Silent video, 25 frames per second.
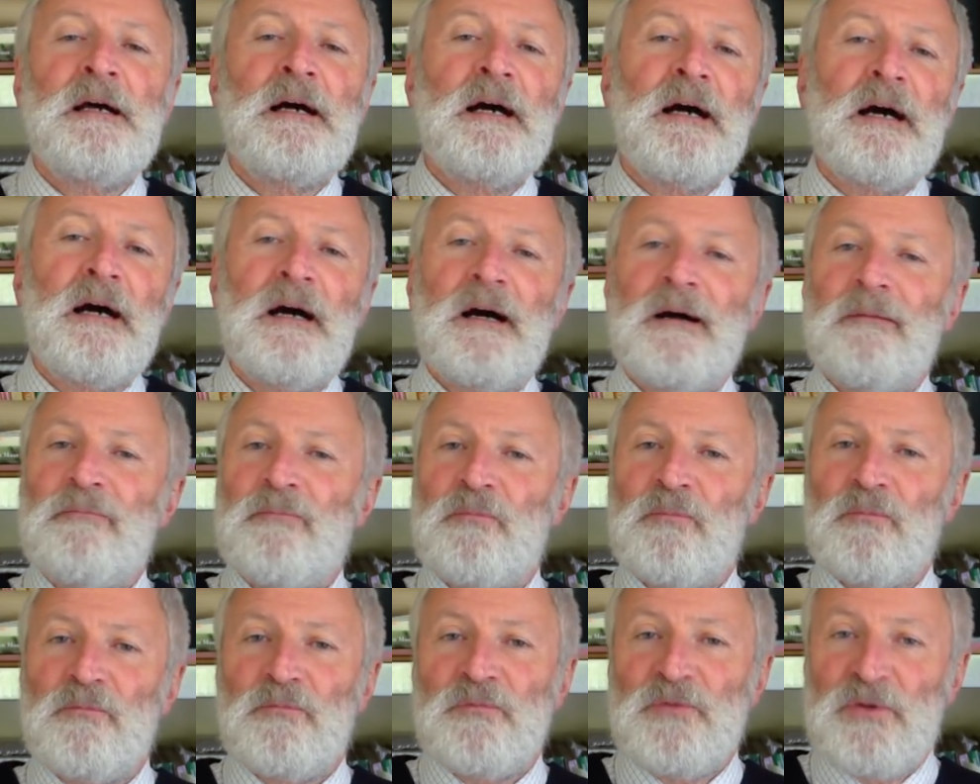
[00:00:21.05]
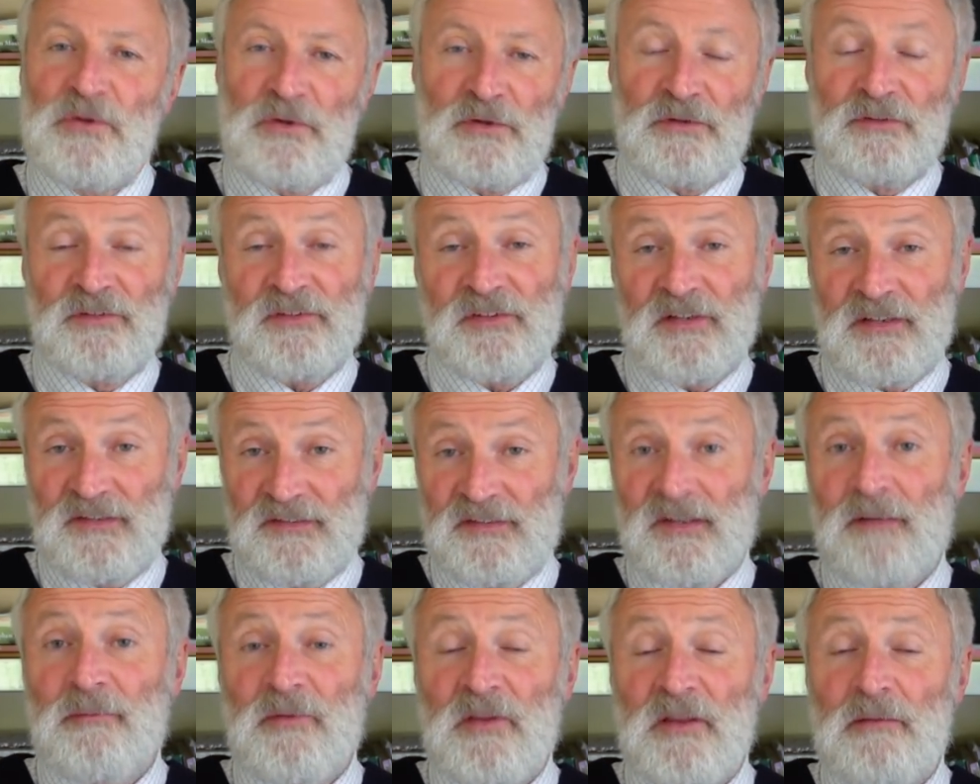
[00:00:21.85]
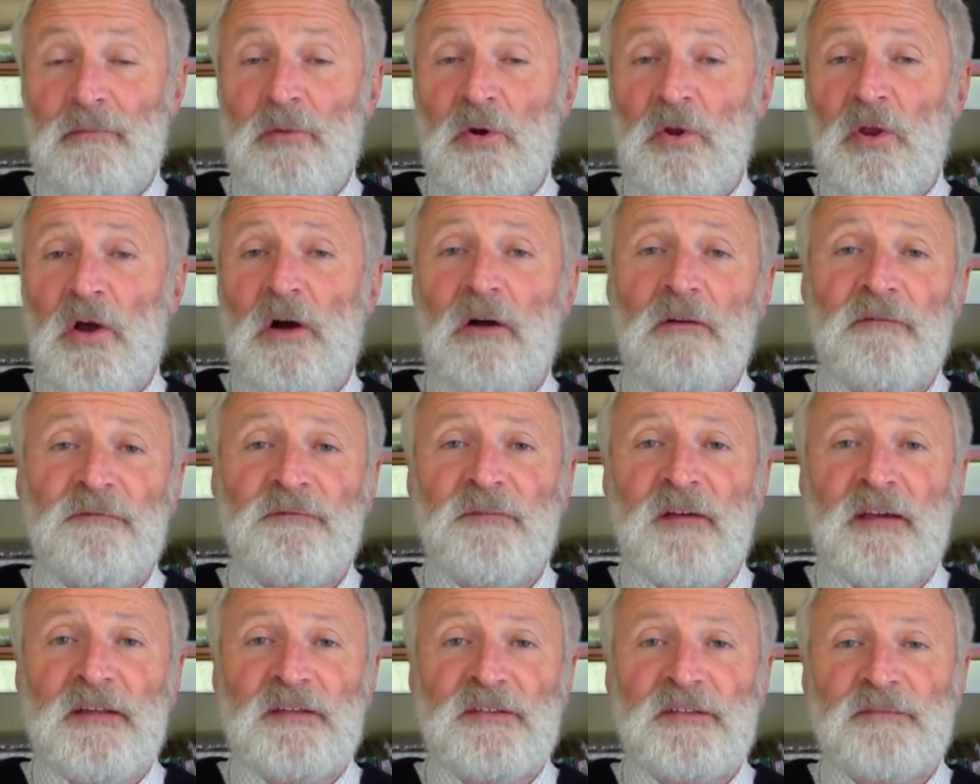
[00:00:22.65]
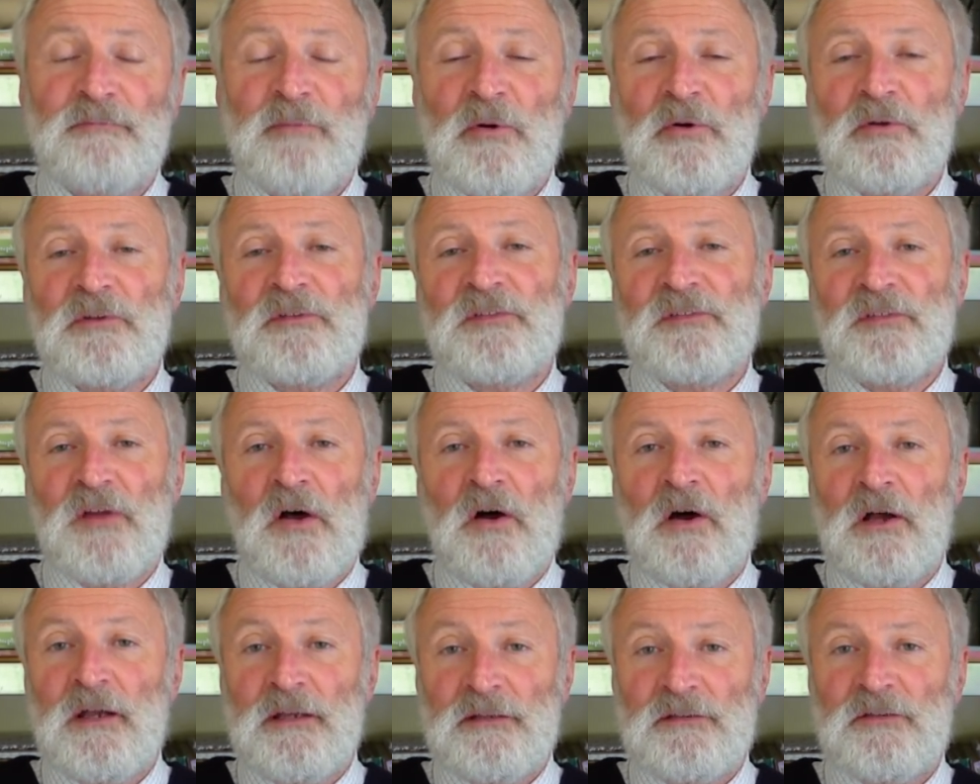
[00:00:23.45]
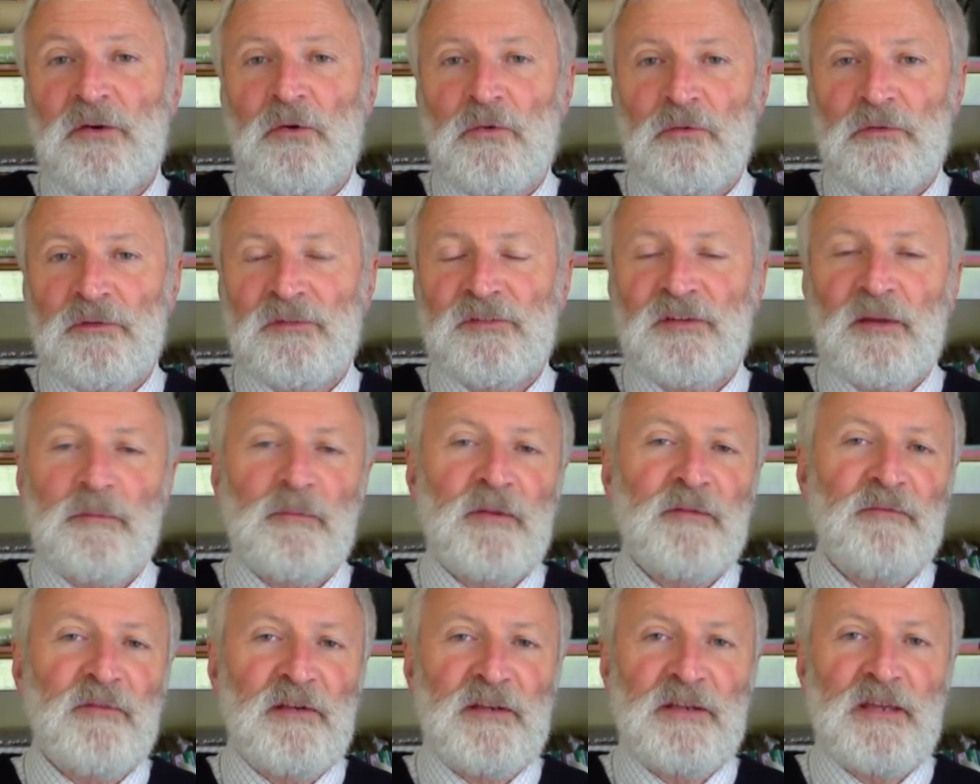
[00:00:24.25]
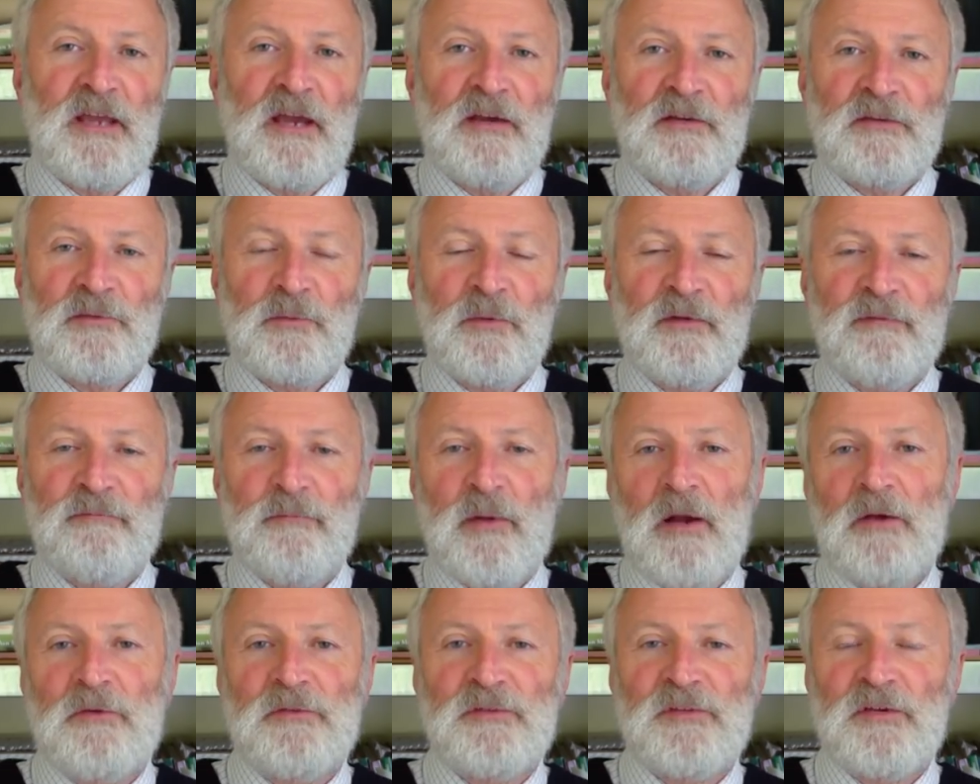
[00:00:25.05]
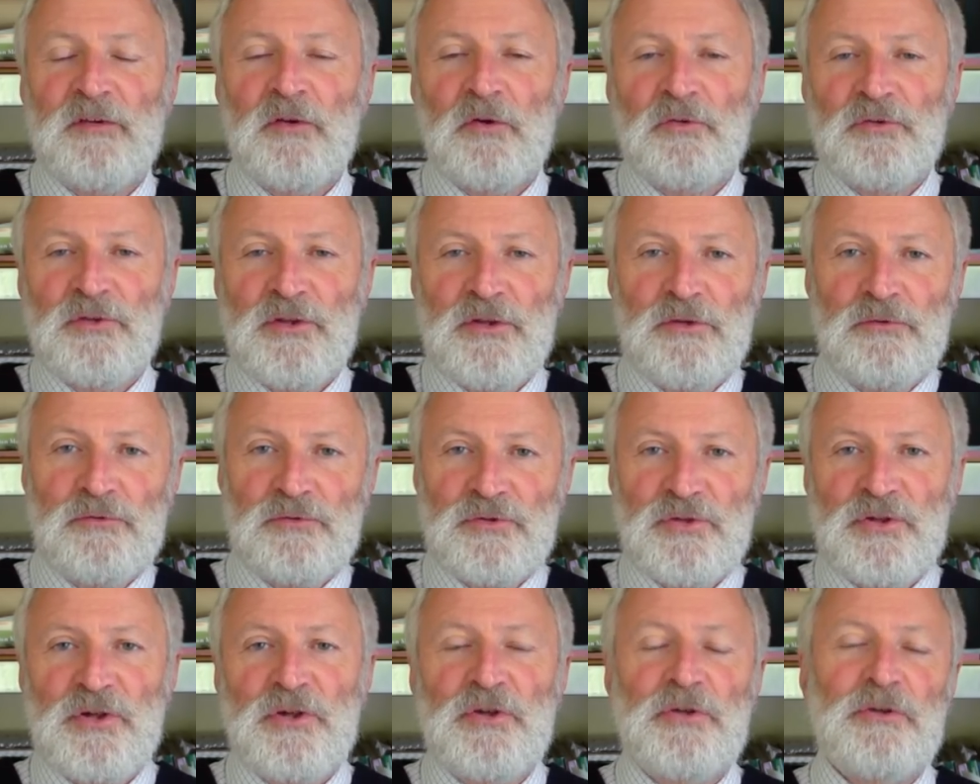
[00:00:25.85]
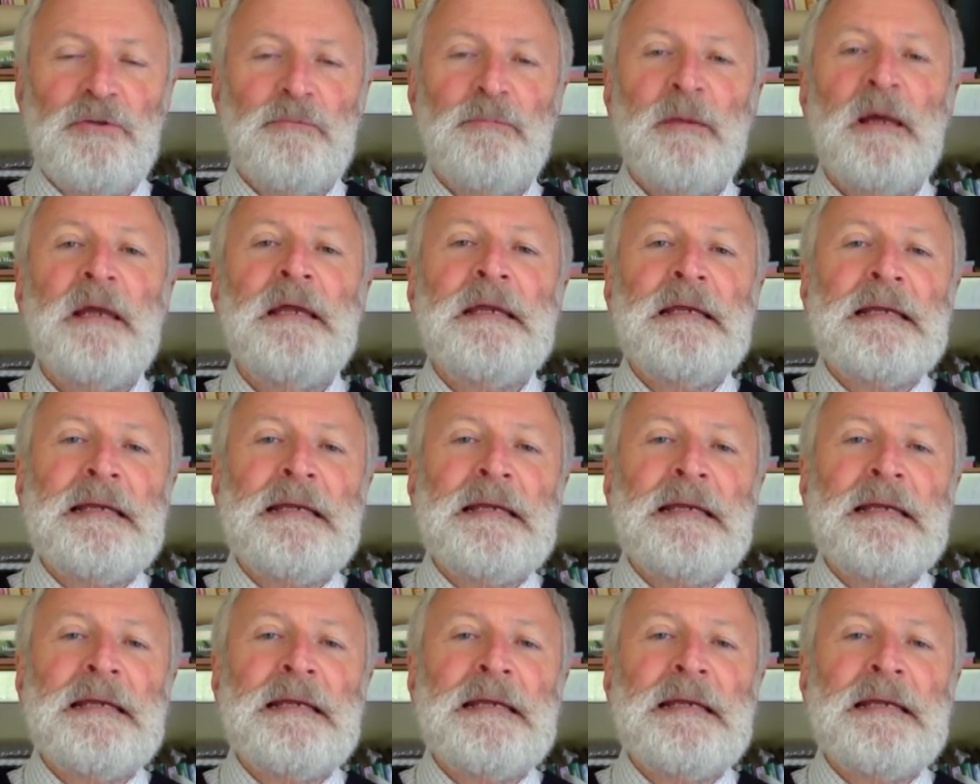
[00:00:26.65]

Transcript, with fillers: Um, you can see some of them on our Facebook site, on some of the videos we've posted on YouTube.